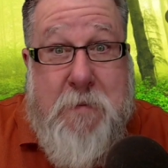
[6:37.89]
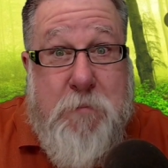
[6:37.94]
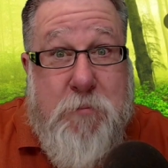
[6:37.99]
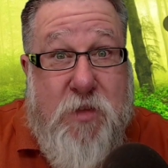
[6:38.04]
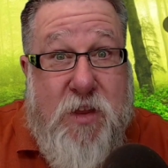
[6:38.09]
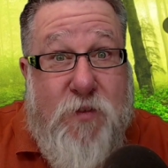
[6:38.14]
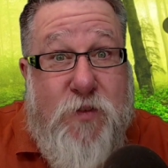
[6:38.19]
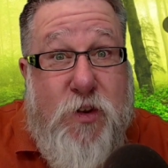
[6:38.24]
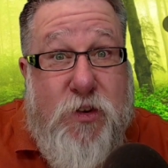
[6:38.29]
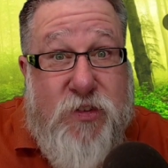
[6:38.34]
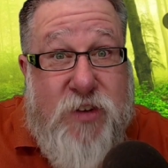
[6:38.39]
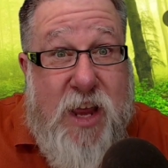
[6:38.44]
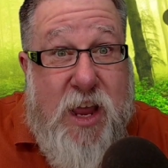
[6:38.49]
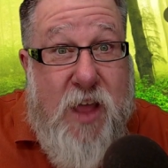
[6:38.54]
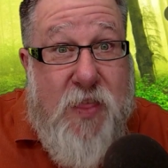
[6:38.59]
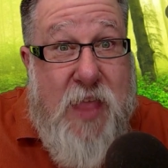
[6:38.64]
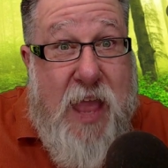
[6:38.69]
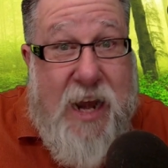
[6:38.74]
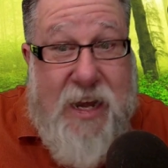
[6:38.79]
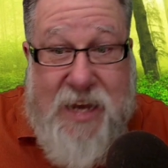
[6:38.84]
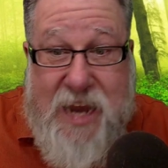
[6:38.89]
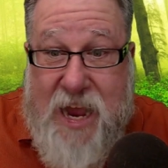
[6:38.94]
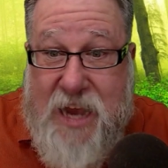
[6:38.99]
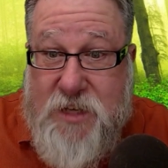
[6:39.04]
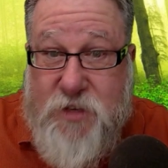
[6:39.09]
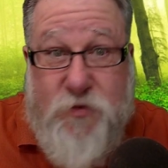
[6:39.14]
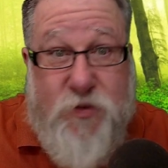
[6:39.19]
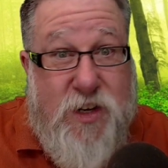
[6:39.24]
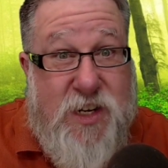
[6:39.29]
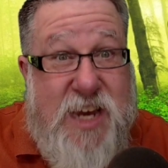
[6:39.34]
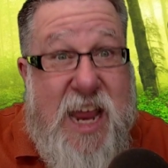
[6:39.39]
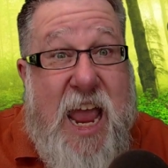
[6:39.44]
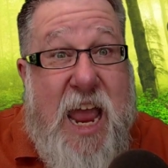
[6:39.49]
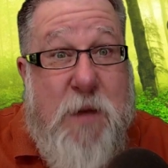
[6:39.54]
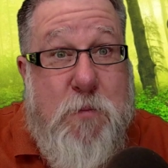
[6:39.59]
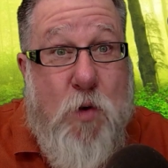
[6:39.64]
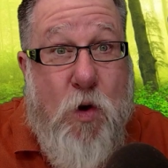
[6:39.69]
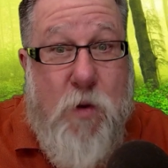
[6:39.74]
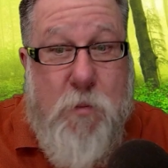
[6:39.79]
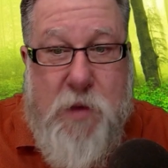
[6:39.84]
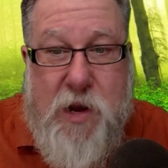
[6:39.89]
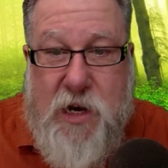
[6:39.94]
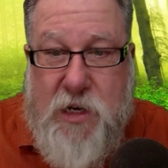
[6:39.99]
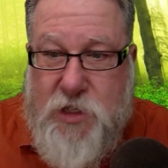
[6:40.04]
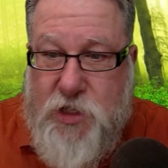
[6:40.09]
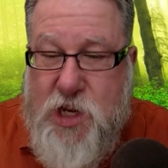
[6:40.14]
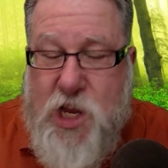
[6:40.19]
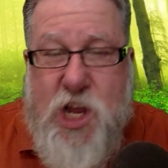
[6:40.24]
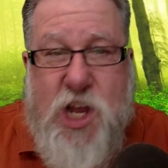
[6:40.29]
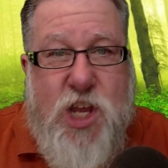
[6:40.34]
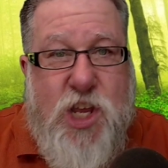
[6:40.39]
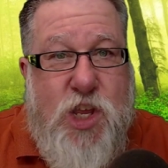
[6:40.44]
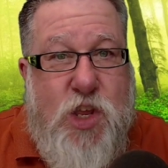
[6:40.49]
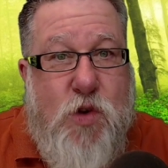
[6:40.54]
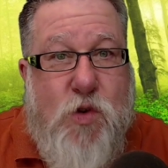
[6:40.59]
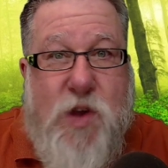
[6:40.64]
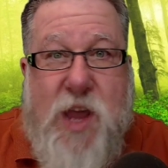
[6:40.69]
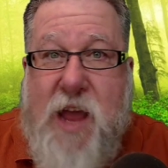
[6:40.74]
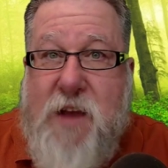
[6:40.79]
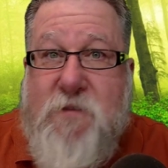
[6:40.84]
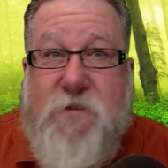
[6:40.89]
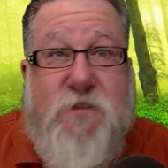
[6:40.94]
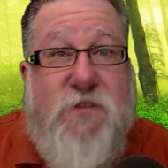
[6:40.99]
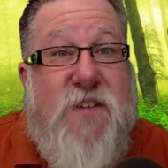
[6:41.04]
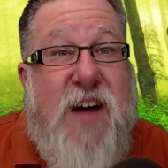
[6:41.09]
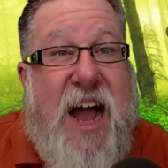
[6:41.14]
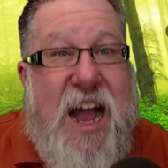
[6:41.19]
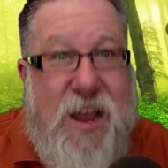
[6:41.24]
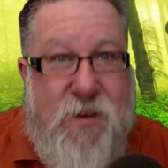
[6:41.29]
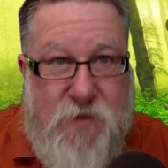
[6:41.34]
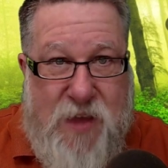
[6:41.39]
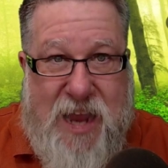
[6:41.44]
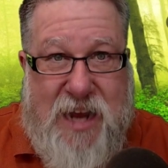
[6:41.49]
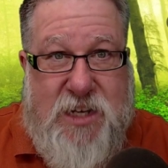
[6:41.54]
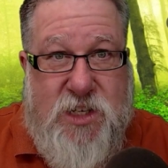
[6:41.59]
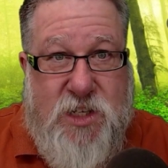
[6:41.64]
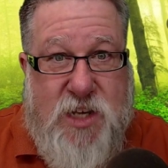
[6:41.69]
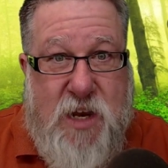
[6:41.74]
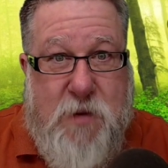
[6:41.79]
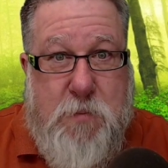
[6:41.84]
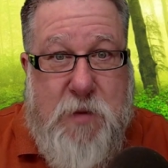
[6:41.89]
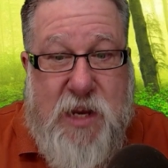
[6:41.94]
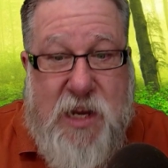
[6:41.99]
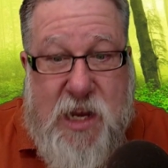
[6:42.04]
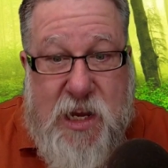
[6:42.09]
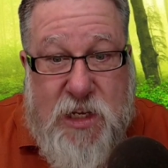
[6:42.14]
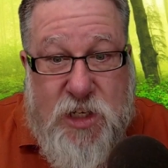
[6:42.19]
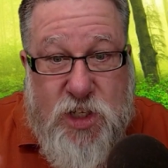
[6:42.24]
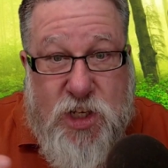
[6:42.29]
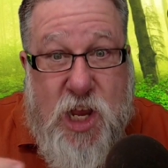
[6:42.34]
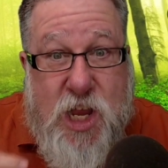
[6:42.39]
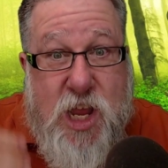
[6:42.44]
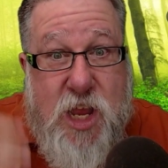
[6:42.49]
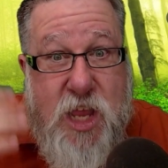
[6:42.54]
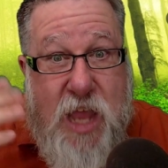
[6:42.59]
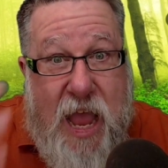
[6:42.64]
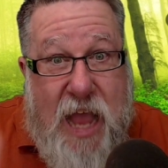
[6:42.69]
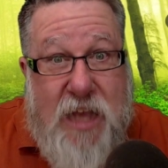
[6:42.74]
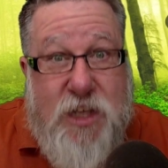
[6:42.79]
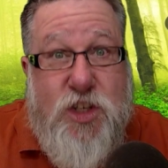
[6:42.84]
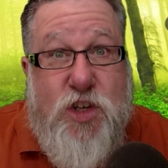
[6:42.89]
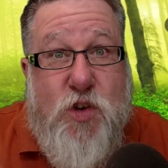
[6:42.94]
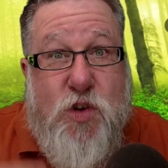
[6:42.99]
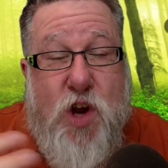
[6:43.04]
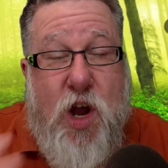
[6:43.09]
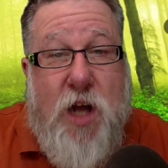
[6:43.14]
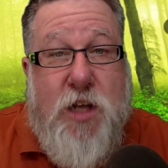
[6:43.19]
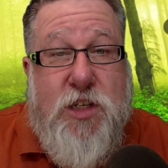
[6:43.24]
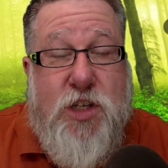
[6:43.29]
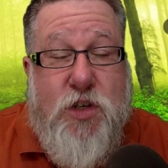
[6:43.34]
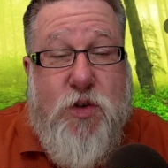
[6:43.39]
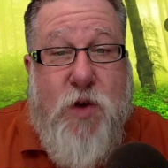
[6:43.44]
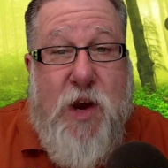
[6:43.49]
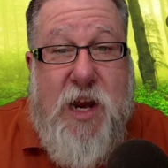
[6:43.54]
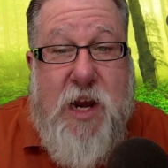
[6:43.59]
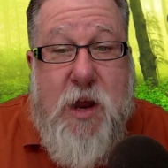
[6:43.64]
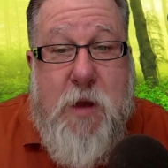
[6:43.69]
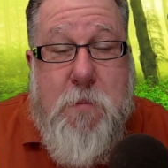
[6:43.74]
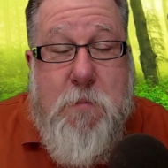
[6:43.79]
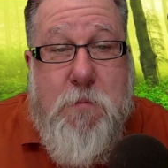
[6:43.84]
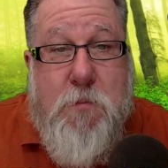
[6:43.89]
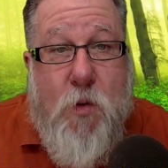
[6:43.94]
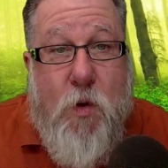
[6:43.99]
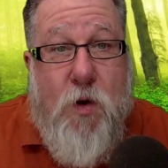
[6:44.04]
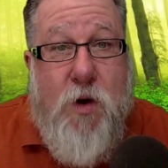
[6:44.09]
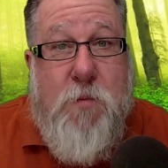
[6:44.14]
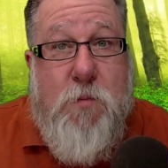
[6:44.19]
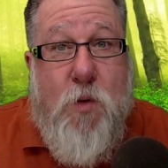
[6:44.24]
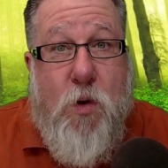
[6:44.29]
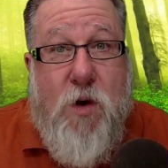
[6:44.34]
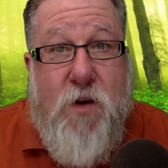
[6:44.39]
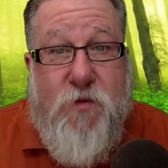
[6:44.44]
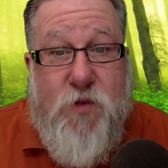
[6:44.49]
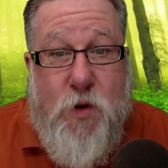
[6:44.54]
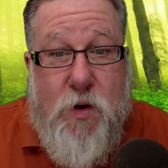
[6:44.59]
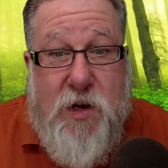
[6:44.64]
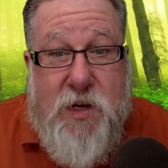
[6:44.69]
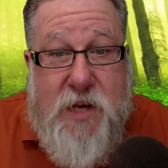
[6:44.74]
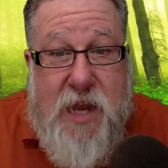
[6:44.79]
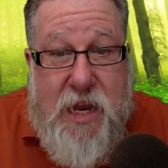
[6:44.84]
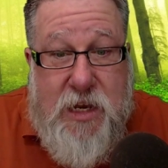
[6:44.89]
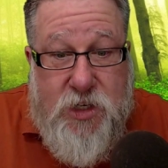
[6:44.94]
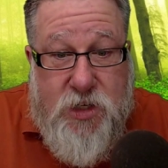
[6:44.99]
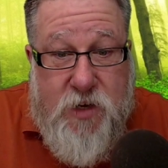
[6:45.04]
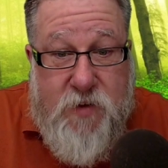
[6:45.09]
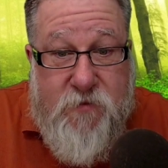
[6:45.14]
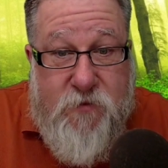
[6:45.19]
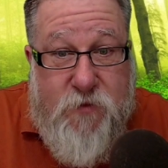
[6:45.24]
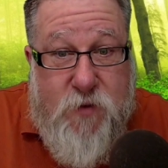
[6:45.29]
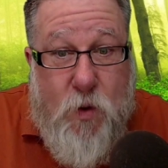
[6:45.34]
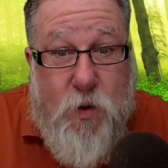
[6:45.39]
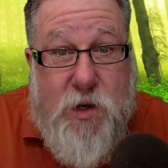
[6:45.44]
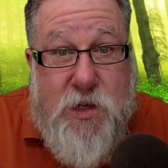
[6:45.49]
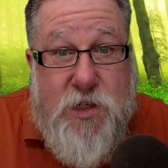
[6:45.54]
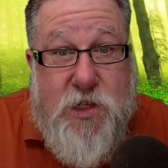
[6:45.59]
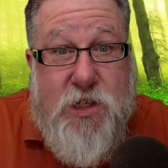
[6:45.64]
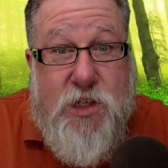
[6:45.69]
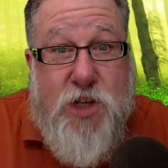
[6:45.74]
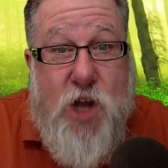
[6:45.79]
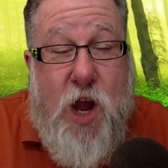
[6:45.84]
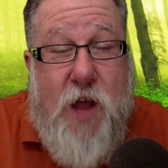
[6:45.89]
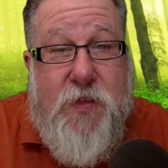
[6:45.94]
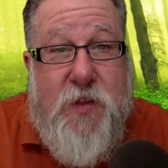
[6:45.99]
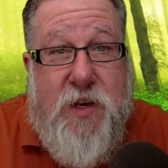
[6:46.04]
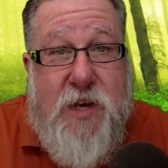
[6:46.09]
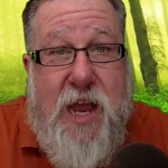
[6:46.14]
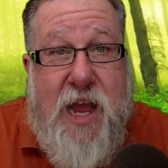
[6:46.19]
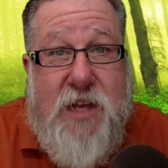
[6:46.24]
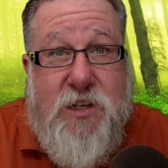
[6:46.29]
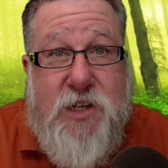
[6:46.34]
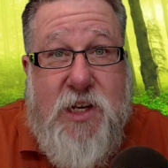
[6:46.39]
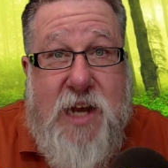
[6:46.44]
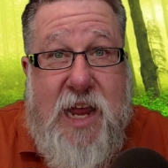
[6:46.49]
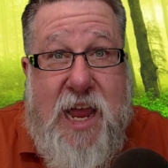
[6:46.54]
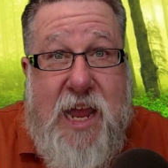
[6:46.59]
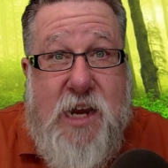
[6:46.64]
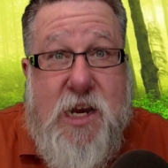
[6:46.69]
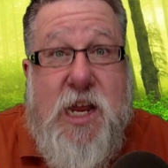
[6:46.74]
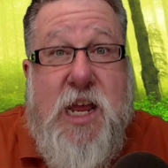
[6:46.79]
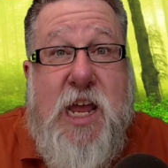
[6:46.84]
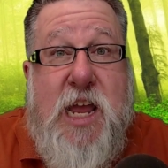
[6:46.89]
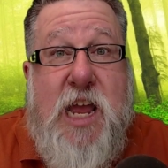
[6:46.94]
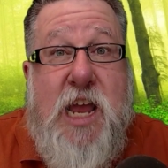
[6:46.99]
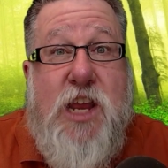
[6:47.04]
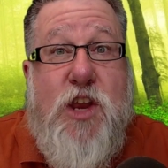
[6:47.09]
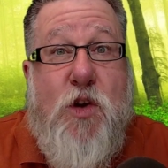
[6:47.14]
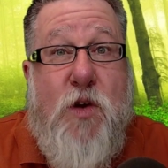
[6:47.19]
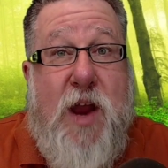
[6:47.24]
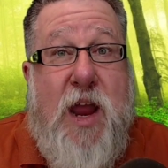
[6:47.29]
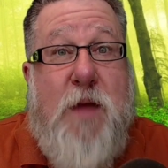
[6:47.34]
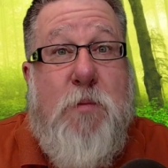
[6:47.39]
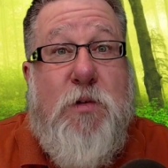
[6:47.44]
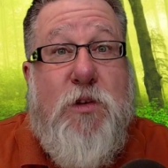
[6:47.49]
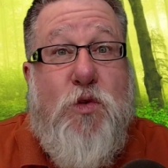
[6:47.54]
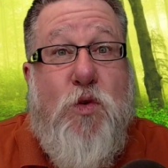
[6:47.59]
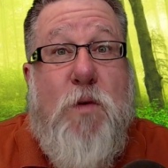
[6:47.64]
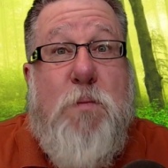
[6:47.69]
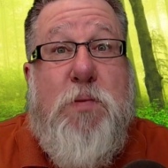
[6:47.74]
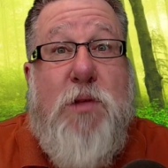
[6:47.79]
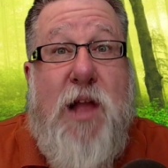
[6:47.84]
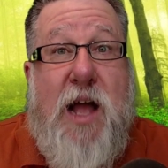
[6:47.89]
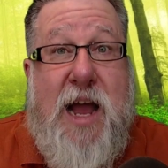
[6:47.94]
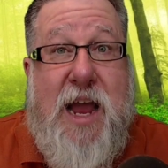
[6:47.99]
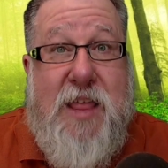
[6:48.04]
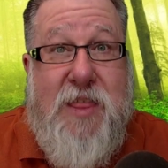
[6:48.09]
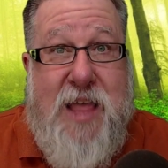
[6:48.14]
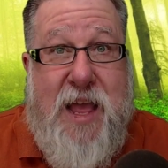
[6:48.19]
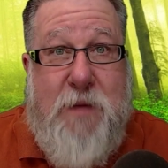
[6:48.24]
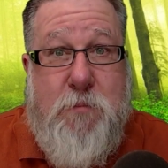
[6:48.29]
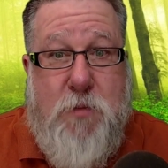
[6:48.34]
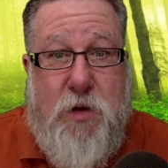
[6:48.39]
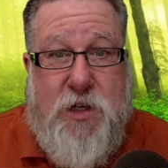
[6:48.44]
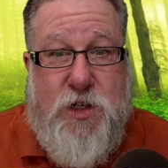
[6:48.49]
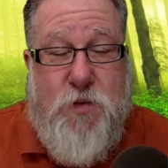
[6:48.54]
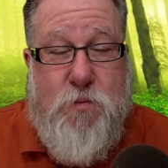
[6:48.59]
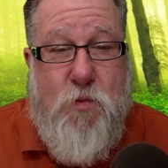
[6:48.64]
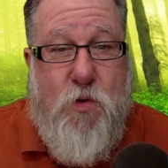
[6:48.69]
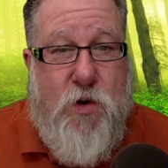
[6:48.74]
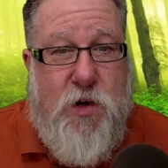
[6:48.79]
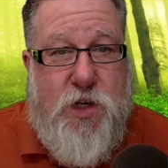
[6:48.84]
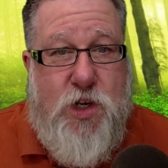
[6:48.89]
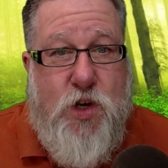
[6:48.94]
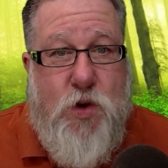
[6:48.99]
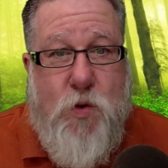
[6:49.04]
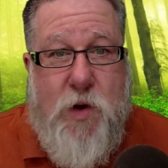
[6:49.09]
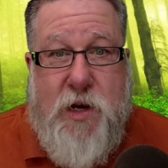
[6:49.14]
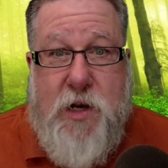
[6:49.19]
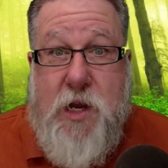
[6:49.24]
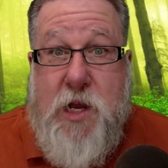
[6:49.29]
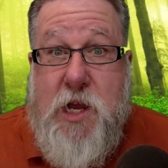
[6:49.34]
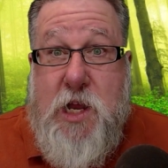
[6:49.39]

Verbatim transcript: That if you stay on that task for ten more minutes, you get five X done. Because as you concentrate, more and more of your attention focuses on the task at hand, and you're able to apply that much more to it.